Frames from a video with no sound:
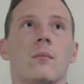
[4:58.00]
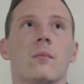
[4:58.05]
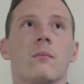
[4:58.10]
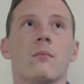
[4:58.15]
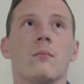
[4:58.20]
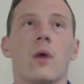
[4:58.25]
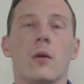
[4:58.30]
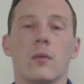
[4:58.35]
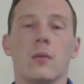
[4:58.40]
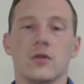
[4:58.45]

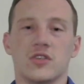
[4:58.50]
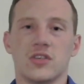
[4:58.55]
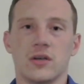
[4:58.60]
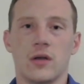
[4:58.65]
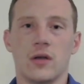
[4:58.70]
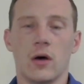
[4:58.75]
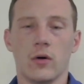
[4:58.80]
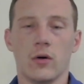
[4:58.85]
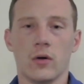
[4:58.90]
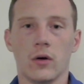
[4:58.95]
Momo
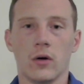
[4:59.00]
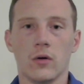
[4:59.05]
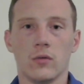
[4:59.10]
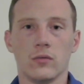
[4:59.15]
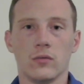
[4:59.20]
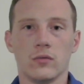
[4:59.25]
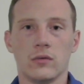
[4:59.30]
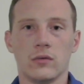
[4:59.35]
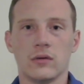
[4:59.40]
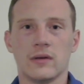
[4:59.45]

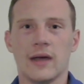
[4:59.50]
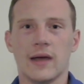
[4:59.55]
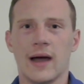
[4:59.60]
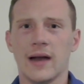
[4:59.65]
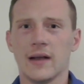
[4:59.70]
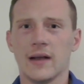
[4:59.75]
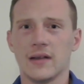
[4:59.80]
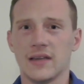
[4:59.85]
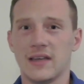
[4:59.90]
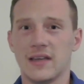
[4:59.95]
Sanogo
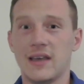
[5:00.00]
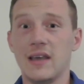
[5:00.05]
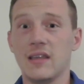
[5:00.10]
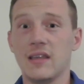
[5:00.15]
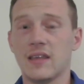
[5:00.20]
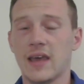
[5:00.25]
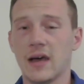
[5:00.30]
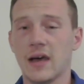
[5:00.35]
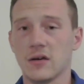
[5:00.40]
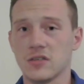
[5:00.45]
kind of to
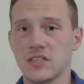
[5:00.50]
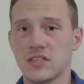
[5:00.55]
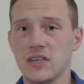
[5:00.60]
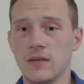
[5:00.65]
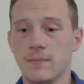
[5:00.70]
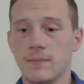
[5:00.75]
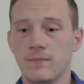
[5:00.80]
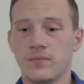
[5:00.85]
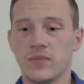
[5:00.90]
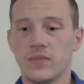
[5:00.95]
Keith
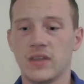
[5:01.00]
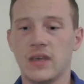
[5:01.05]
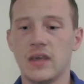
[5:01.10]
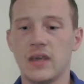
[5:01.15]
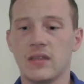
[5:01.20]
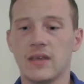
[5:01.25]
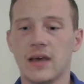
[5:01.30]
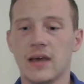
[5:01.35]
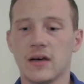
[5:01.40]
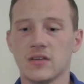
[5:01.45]
Kelsey.
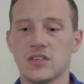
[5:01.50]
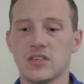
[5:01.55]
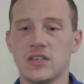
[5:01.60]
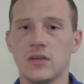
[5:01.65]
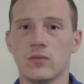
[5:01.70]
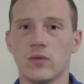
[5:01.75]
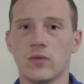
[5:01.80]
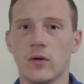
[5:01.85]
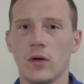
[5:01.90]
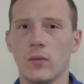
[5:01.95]
Keith
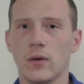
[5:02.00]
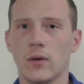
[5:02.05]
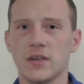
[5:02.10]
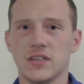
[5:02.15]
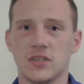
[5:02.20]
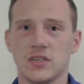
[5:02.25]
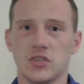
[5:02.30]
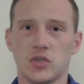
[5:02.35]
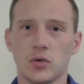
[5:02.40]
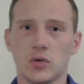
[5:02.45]
Kelsey really
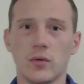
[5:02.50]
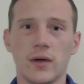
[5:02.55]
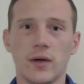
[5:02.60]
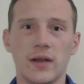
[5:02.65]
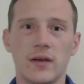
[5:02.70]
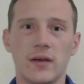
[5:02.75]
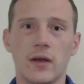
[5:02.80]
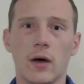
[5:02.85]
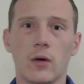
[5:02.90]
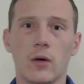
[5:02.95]
wasn't truly
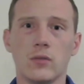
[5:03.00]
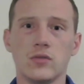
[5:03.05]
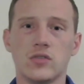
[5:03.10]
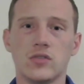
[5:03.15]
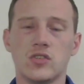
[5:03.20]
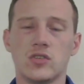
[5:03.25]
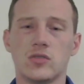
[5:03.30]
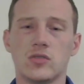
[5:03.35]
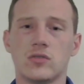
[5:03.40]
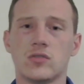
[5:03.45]
known
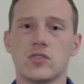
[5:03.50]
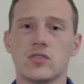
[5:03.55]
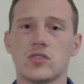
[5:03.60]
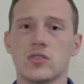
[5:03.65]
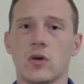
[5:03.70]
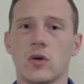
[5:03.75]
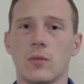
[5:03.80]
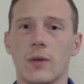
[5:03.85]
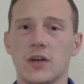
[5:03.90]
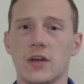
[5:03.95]

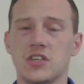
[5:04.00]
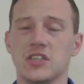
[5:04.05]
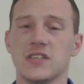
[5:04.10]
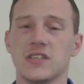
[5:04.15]
so much